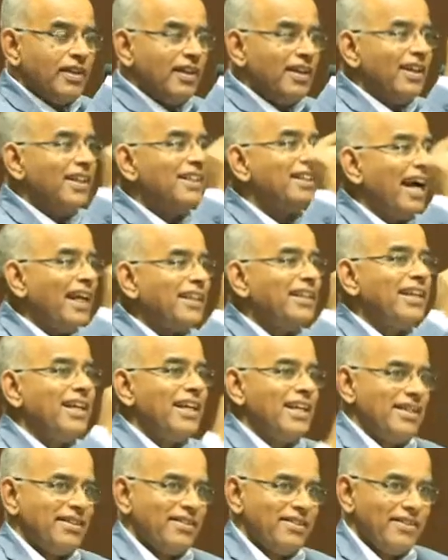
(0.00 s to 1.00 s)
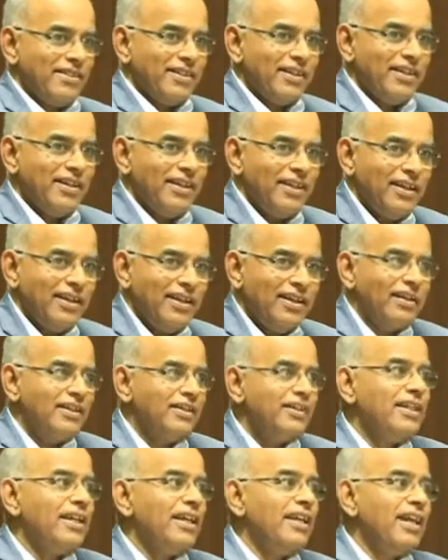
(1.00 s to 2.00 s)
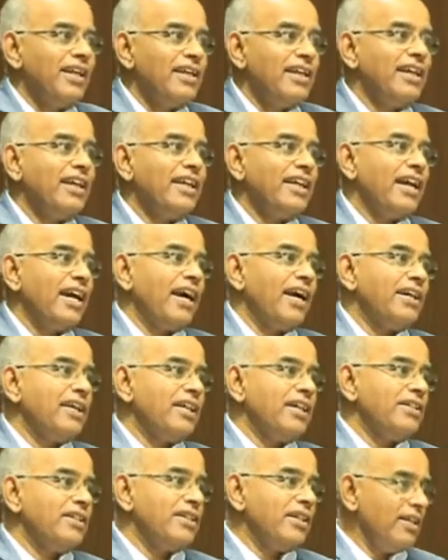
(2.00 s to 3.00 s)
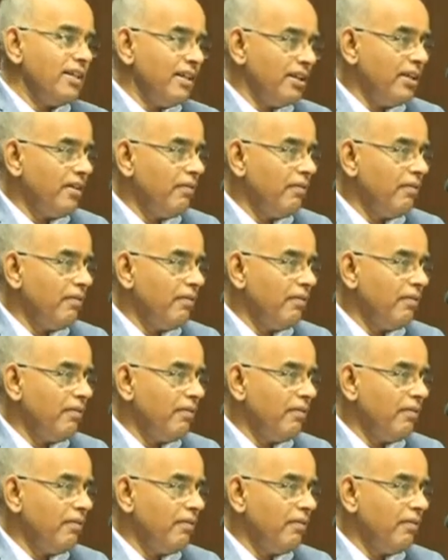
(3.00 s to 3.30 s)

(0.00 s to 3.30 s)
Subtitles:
In that case, the NEKRTC